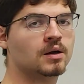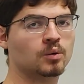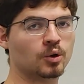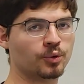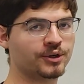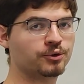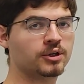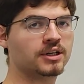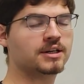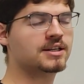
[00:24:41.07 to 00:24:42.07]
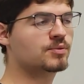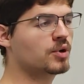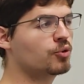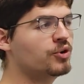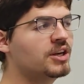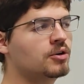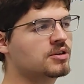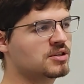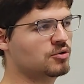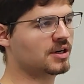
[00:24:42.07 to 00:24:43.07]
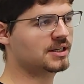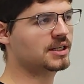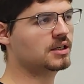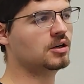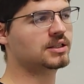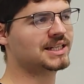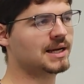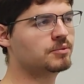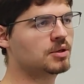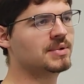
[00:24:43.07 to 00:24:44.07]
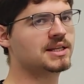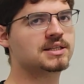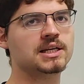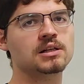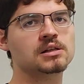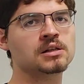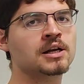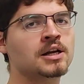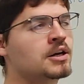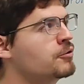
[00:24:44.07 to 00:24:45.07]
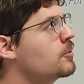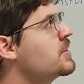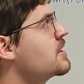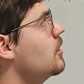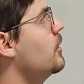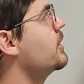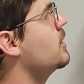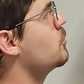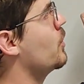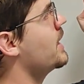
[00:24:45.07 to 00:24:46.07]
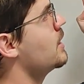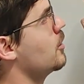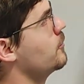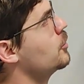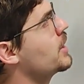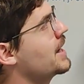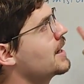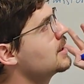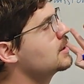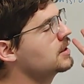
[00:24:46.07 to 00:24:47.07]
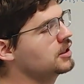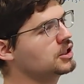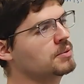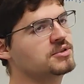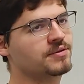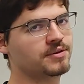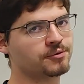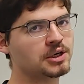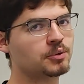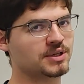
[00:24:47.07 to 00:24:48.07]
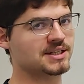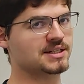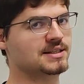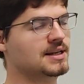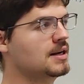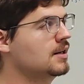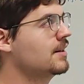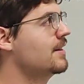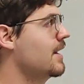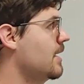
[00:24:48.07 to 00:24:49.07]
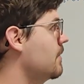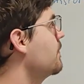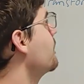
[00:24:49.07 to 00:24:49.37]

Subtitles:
What we're doing is we're reconstructing a time domain signal from this alternate way of looking at it in terms of the frequencies that are there.